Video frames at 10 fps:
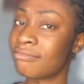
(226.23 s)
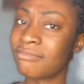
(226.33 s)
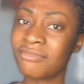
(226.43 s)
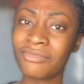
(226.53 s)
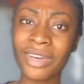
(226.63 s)

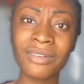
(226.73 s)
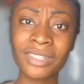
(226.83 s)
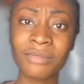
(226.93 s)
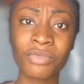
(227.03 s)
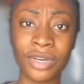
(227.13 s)
Very
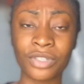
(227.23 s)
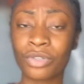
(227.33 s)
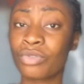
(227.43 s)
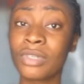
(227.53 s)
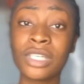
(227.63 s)
simple and short.
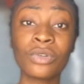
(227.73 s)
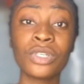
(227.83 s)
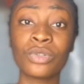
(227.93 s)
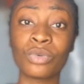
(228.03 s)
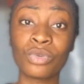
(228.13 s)
You really don't
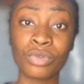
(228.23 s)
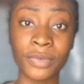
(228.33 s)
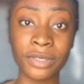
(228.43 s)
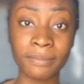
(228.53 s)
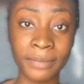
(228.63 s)
need to go
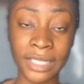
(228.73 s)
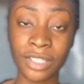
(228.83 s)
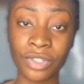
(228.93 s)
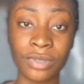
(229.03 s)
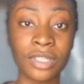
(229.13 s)
through plenty
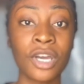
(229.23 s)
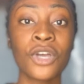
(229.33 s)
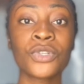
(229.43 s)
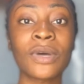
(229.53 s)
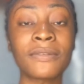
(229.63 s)
stress.
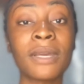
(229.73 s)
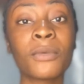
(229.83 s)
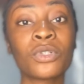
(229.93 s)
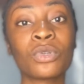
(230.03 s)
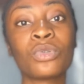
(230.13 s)
So after a
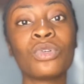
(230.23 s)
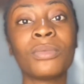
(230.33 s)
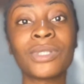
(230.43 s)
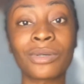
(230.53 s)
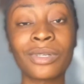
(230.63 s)
month or 2, your
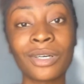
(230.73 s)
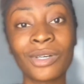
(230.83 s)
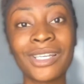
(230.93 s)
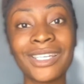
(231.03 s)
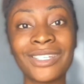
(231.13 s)
bitter kola
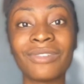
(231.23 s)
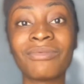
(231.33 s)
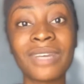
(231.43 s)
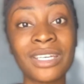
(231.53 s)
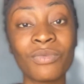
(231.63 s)
oil is
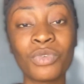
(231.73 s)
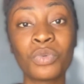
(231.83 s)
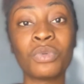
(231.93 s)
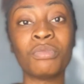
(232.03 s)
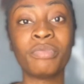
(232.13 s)
ready, which will be